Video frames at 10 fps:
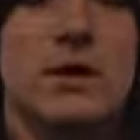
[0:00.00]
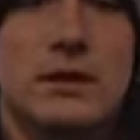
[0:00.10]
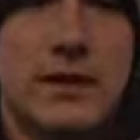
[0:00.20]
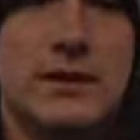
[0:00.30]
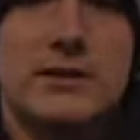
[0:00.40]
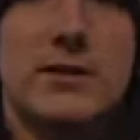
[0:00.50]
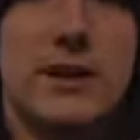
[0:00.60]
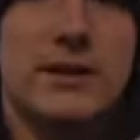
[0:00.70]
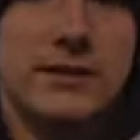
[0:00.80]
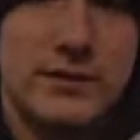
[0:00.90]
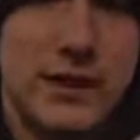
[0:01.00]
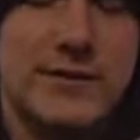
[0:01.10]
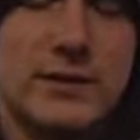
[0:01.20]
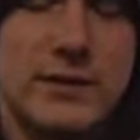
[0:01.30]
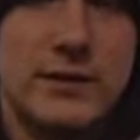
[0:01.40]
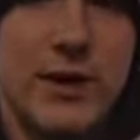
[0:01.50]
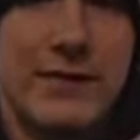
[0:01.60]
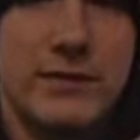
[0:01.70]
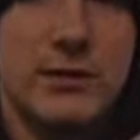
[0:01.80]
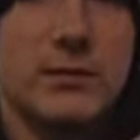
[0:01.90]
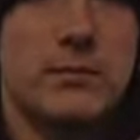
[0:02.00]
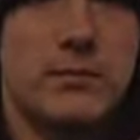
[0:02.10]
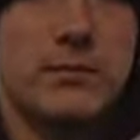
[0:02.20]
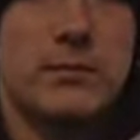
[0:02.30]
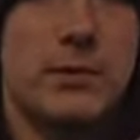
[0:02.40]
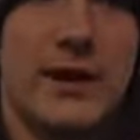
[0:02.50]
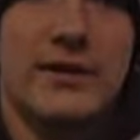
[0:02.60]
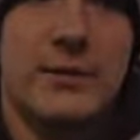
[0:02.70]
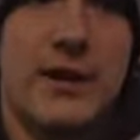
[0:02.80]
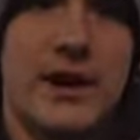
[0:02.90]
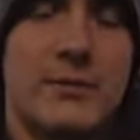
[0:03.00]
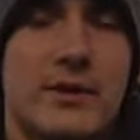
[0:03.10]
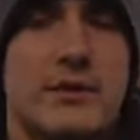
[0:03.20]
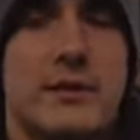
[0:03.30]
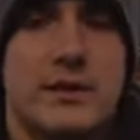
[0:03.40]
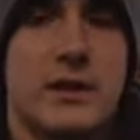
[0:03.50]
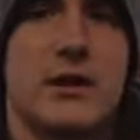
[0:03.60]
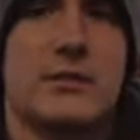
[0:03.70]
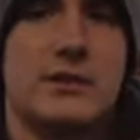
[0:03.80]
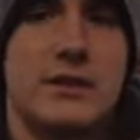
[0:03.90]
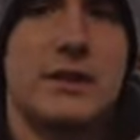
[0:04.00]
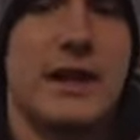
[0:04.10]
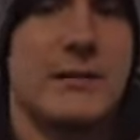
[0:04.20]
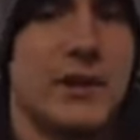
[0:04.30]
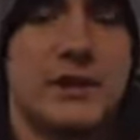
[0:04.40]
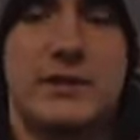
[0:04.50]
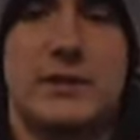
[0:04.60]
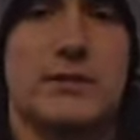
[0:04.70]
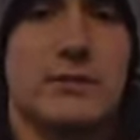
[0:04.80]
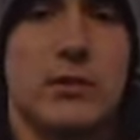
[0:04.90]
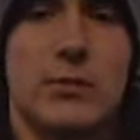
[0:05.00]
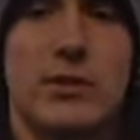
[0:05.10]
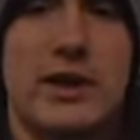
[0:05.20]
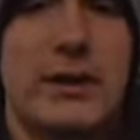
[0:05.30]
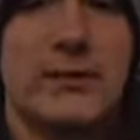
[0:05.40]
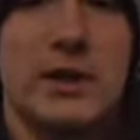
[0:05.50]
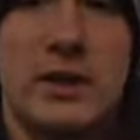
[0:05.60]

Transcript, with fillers: Yes, you can. You definitely do have to put out of your mind, but you need to come into the game like it's a normal game.